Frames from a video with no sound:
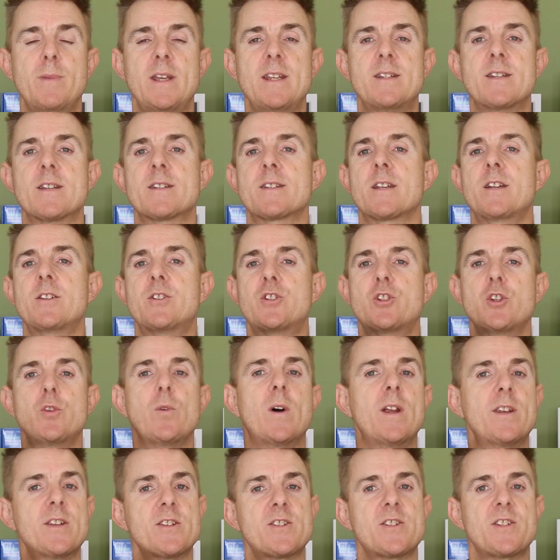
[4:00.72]
meters. I
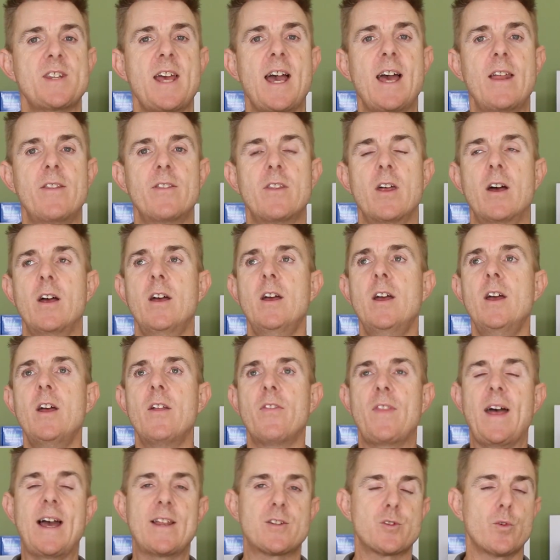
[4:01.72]
do understand that
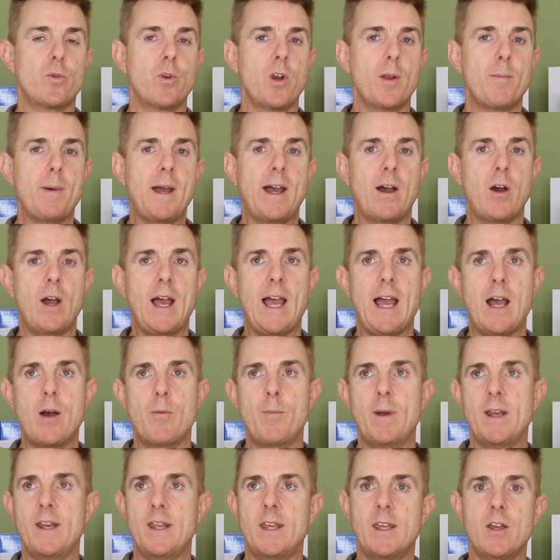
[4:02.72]
that's all about how
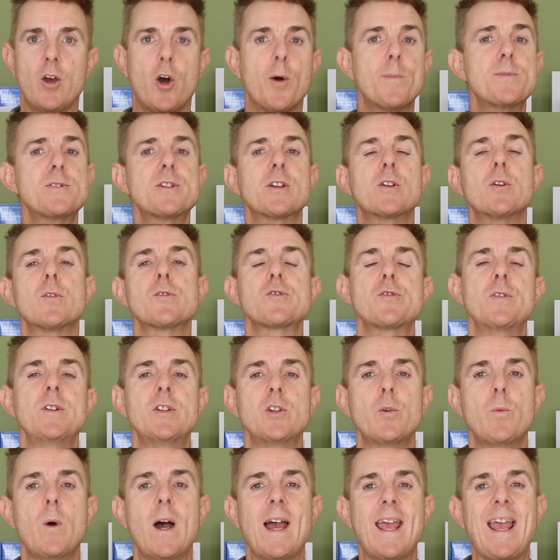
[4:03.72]
many obstacles are
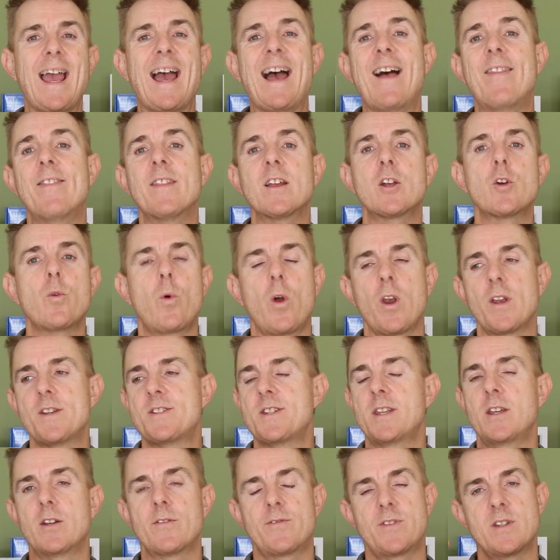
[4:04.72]
in the way and the
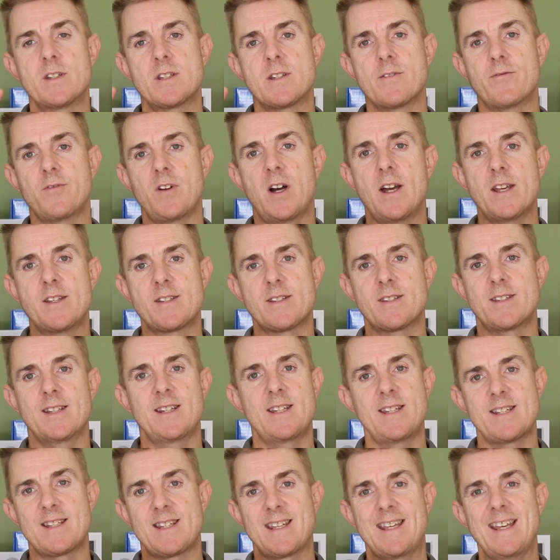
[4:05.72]
quality of the device
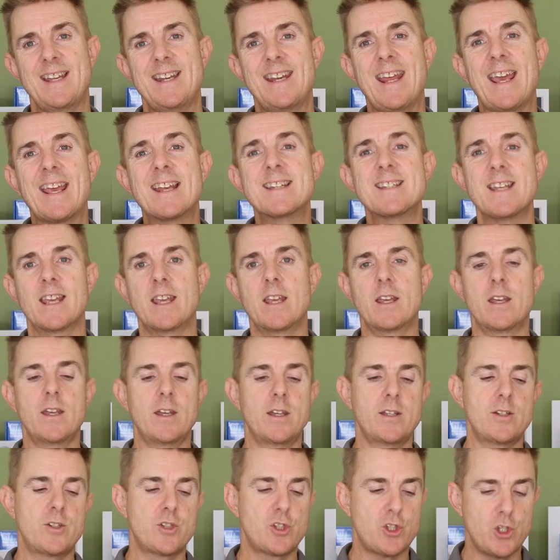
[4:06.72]
that is connecting
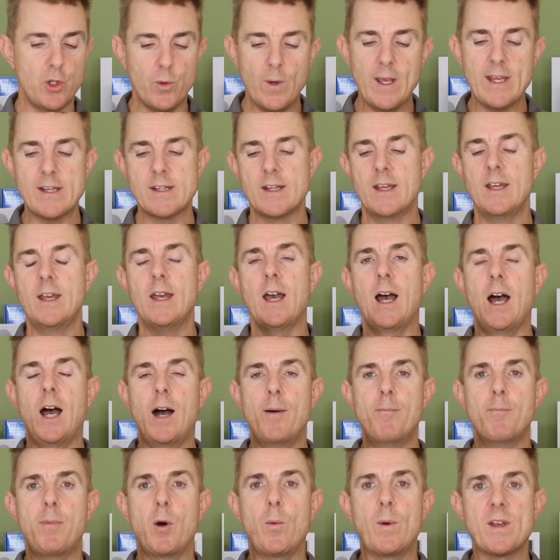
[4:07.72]
to it,
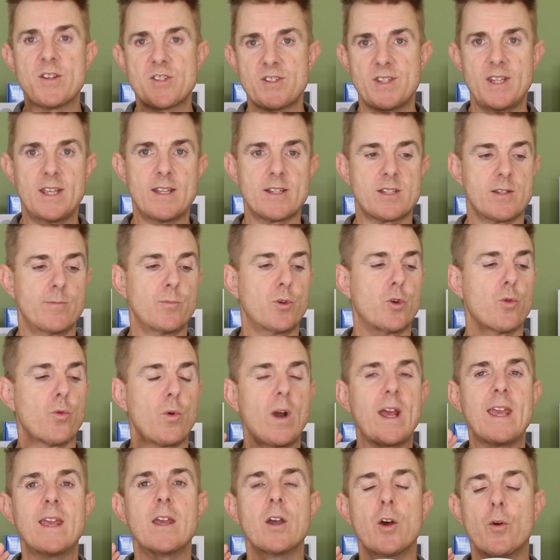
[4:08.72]
but we're seeing some
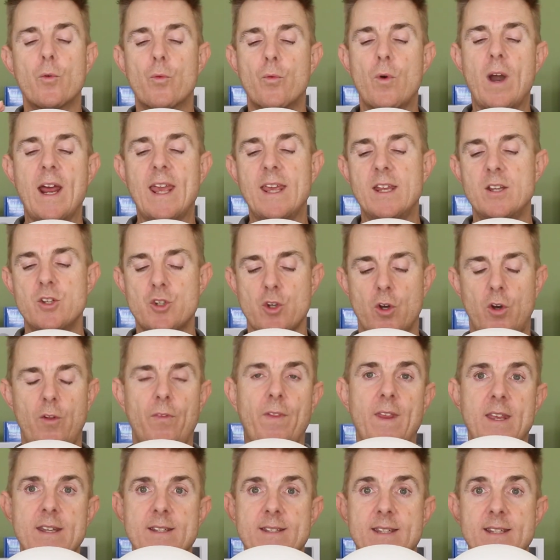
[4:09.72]
great range
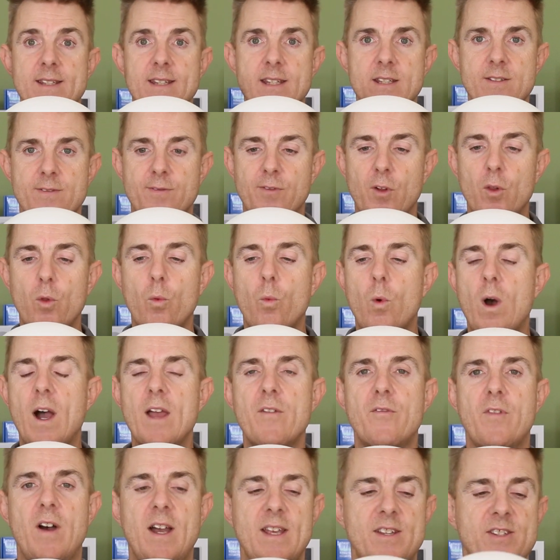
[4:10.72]
on these. This is full
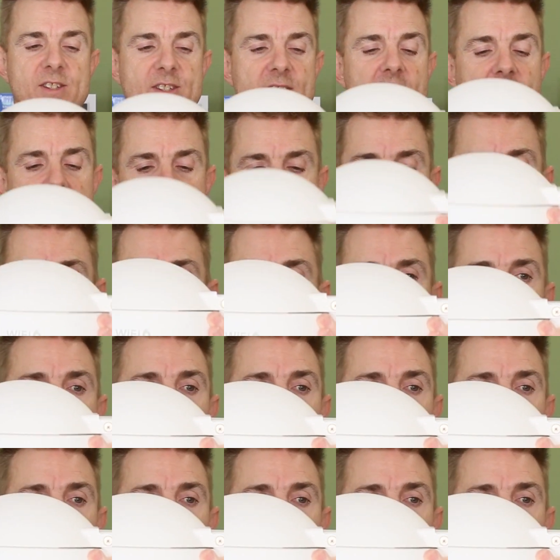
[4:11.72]
Wi-Fi 6.